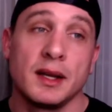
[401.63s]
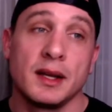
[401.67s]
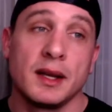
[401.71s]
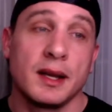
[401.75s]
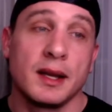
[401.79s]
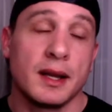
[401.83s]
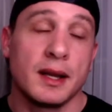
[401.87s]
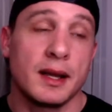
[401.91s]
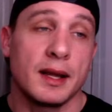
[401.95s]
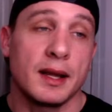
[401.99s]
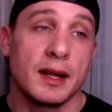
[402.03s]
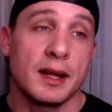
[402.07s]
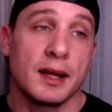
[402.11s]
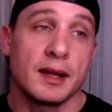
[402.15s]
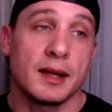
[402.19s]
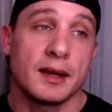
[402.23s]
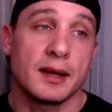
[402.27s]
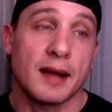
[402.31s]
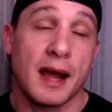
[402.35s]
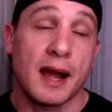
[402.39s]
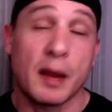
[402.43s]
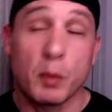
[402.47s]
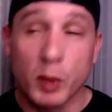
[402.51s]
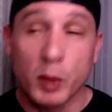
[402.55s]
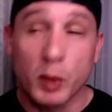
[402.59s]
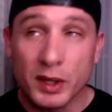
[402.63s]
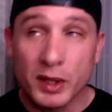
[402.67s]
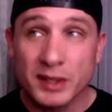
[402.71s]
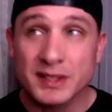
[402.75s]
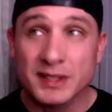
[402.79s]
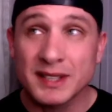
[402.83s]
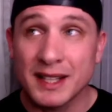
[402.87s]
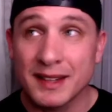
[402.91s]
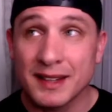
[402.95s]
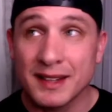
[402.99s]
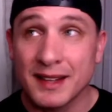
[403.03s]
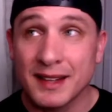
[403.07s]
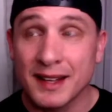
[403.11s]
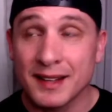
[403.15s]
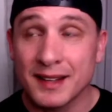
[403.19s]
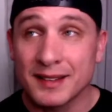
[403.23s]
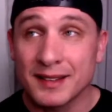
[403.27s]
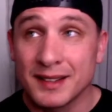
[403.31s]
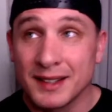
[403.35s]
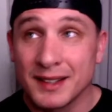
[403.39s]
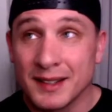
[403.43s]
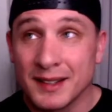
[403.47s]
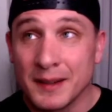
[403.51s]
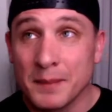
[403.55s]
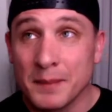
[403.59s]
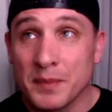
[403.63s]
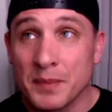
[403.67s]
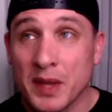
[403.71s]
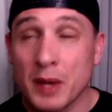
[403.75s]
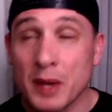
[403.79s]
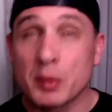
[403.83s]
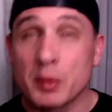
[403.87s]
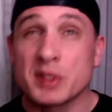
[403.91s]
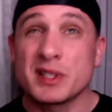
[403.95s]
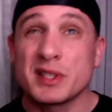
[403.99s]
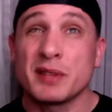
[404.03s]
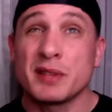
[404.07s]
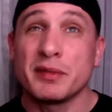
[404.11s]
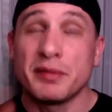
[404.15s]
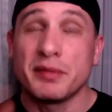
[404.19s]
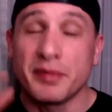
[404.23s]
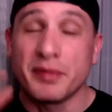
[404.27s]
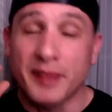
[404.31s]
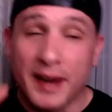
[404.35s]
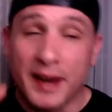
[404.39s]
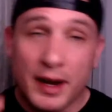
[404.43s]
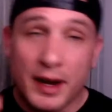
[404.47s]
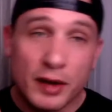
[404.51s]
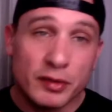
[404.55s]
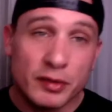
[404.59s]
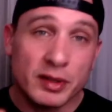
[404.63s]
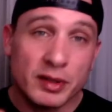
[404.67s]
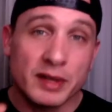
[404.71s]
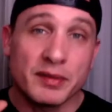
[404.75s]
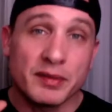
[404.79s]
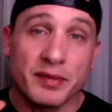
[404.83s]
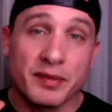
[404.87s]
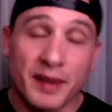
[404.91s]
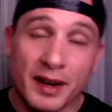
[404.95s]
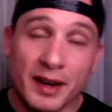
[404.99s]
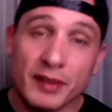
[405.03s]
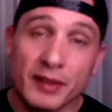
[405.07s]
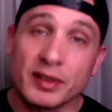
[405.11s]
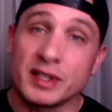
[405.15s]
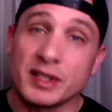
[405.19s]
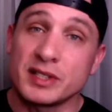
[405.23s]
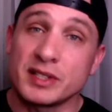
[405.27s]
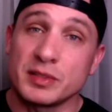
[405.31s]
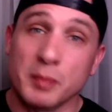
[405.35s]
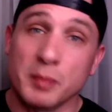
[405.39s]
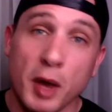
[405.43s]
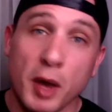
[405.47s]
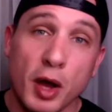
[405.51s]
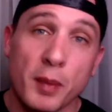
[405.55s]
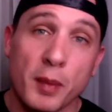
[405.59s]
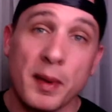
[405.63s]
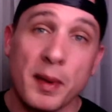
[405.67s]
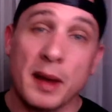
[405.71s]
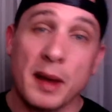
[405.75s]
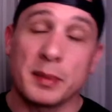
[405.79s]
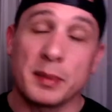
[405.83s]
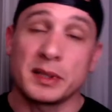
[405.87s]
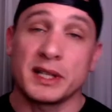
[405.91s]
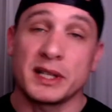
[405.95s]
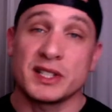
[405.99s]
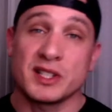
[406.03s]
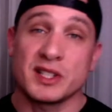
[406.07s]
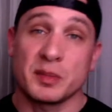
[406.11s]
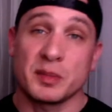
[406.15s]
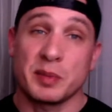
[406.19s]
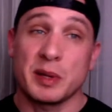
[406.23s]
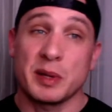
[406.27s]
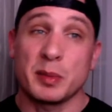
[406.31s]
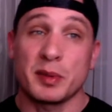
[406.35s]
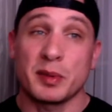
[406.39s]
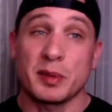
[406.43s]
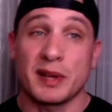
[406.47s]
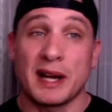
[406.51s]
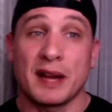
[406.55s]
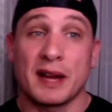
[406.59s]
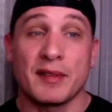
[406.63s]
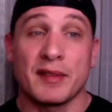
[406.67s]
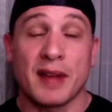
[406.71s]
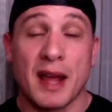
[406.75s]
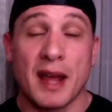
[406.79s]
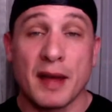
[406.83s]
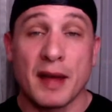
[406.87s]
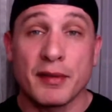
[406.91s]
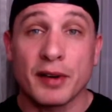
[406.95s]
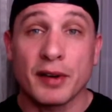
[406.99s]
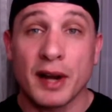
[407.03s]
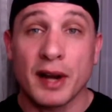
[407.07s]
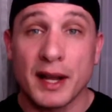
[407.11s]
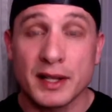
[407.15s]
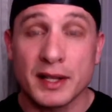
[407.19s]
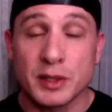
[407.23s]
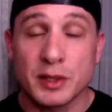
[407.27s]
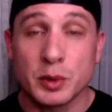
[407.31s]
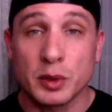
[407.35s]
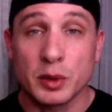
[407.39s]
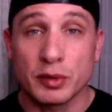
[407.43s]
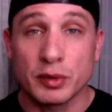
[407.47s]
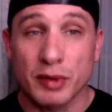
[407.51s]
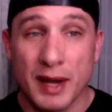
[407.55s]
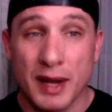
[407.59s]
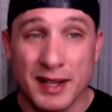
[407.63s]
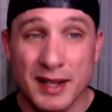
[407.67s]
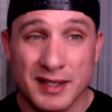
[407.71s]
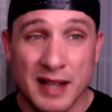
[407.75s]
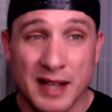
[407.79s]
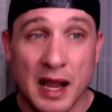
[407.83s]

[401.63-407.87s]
And I will say that there was a very, very small population of people that I've ever had to arrest.